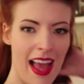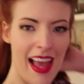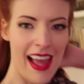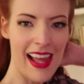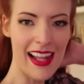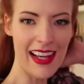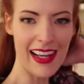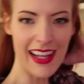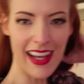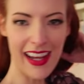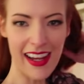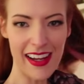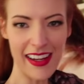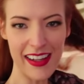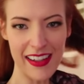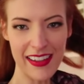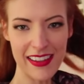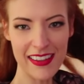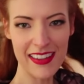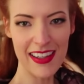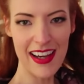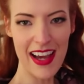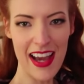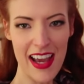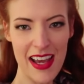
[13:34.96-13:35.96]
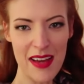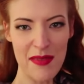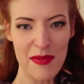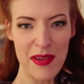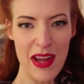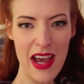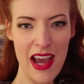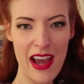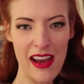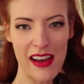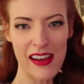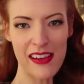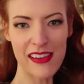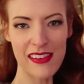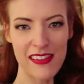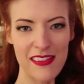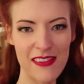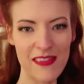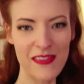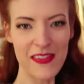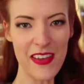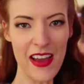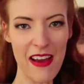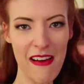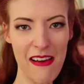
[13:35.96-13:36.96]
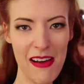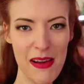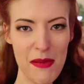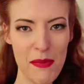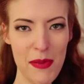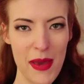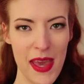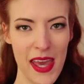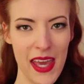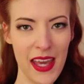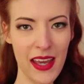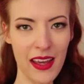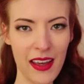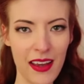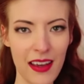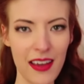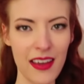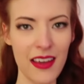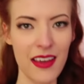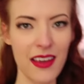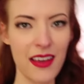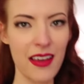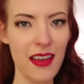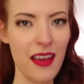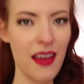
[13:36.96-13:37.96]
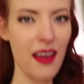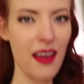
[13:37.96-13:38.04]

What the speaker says: Hello, I am now very pink.